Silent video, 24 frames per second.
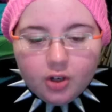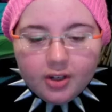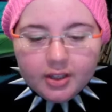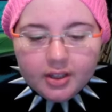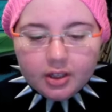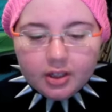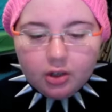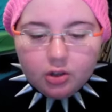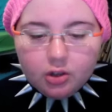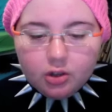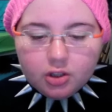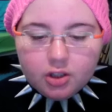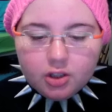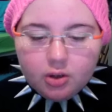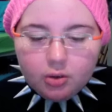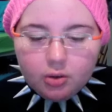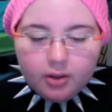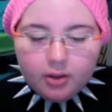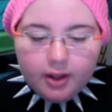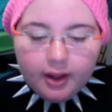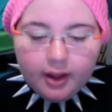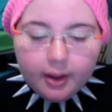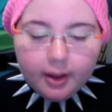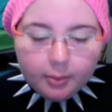it looks
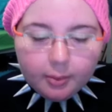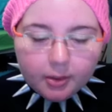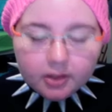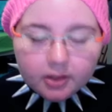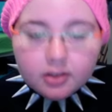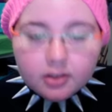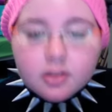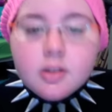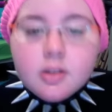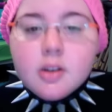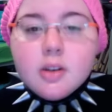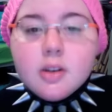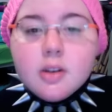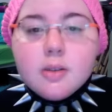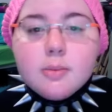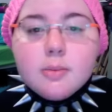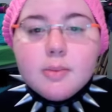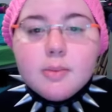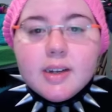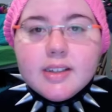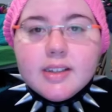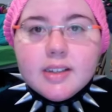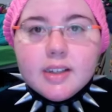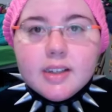okay, but
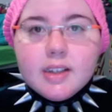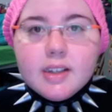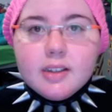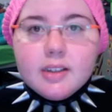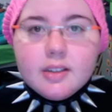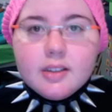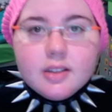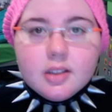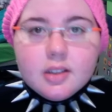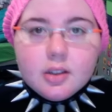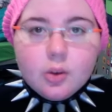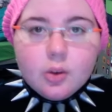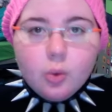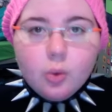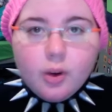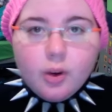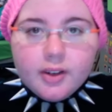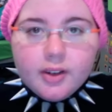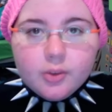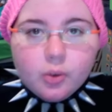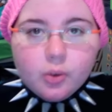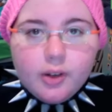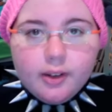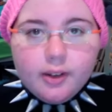my skin is
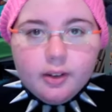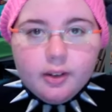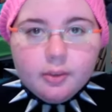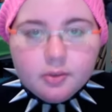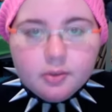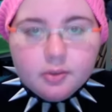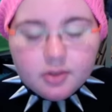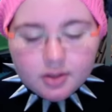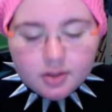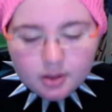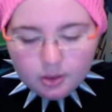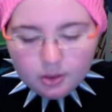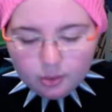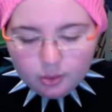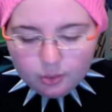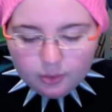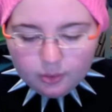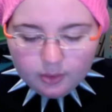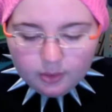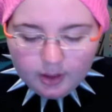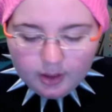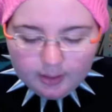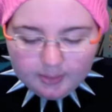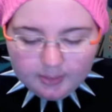quite red, so
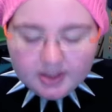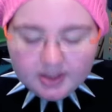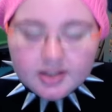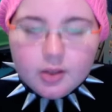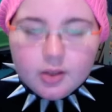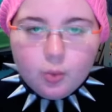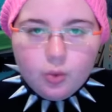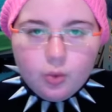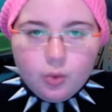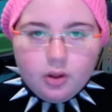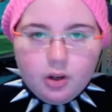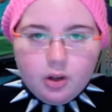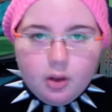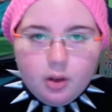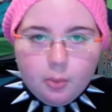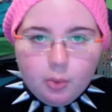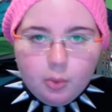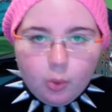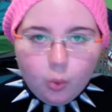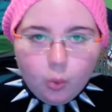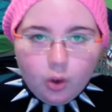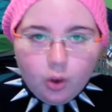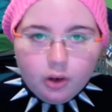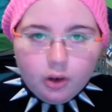I mix it with a number
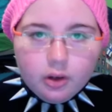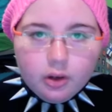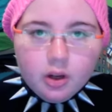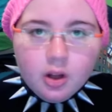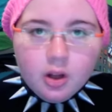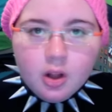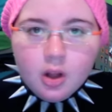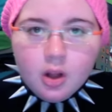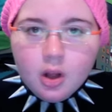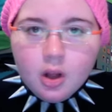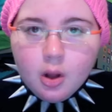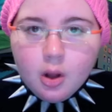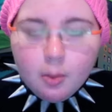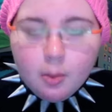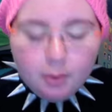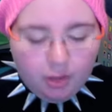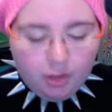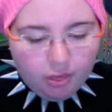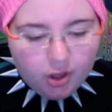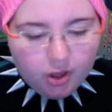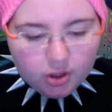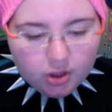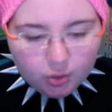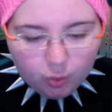1. But
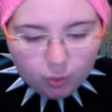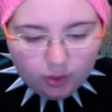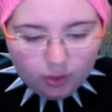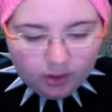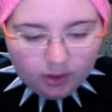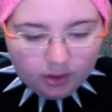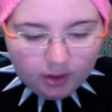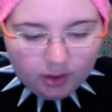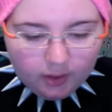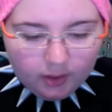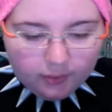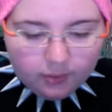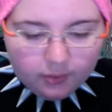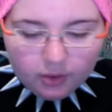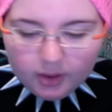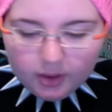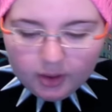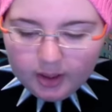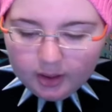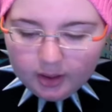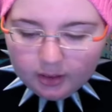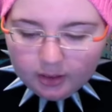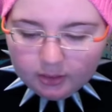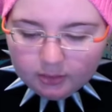this one, if you
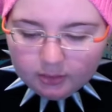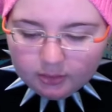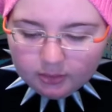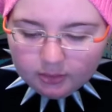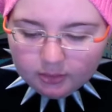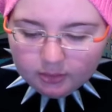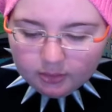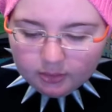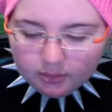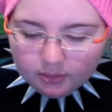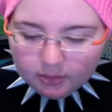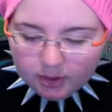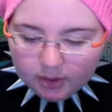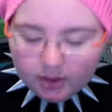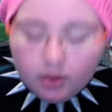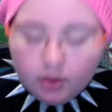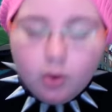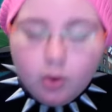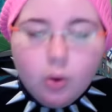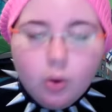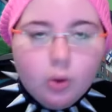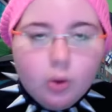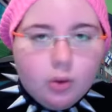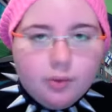can get a
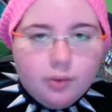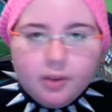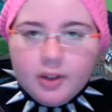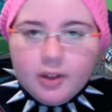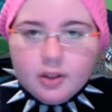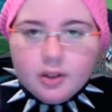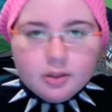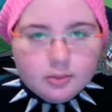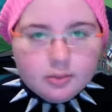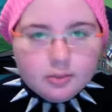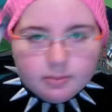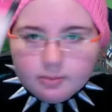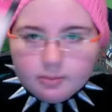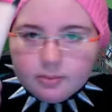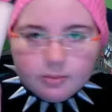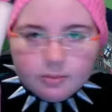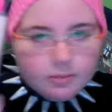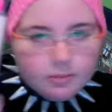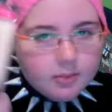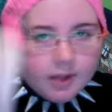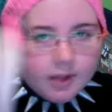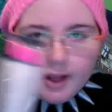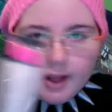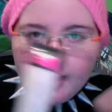hold of it,
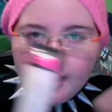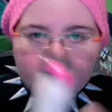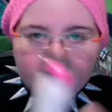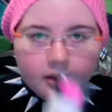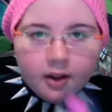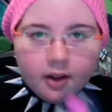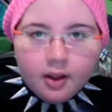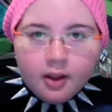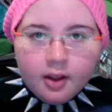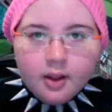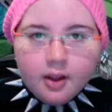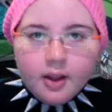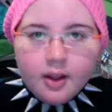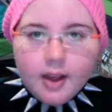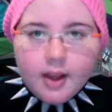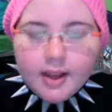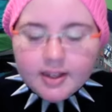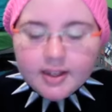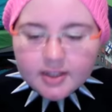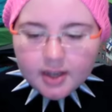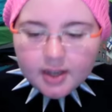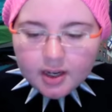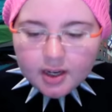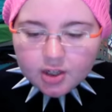get it.
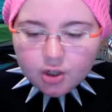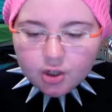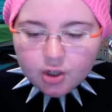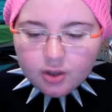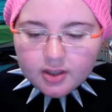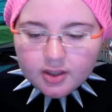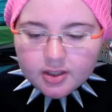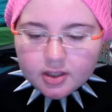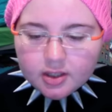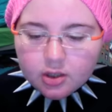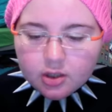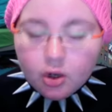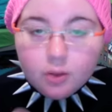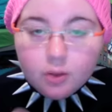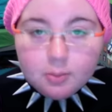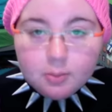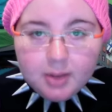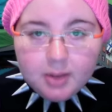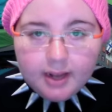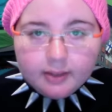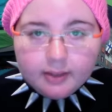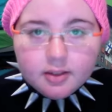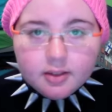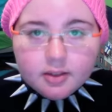It's not
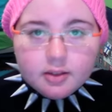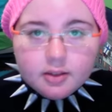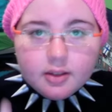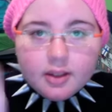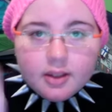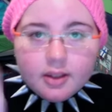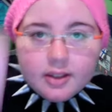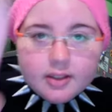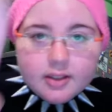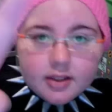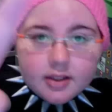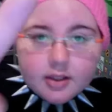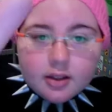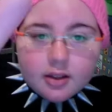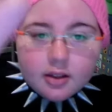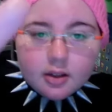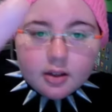matte, it's